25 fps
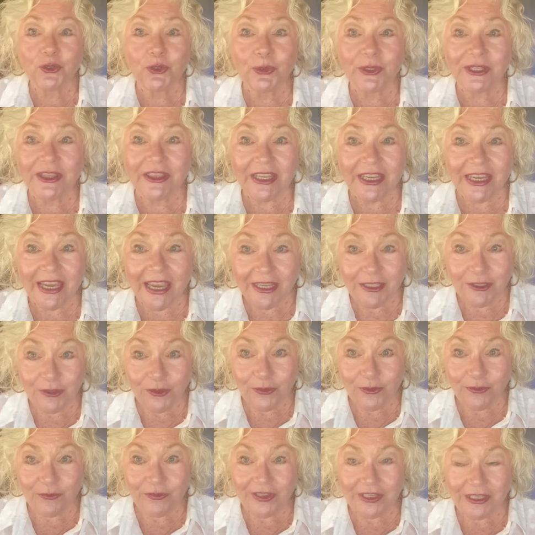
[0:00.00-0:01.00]
you at the end
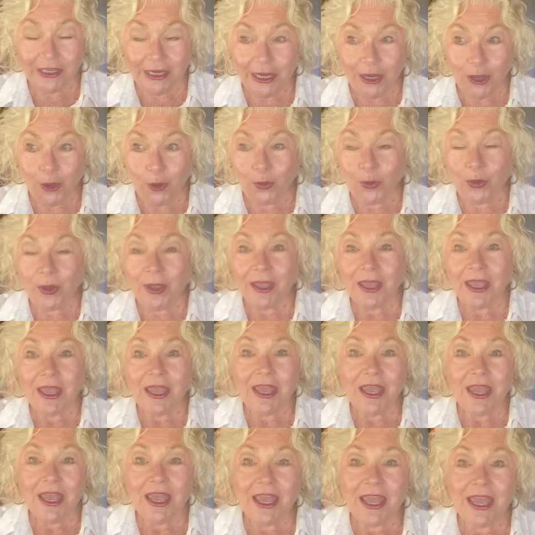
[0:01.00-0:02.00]
of the video.
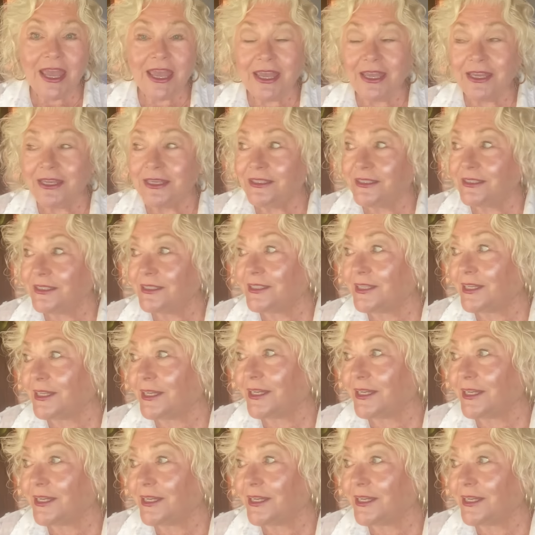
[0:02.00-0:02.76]
And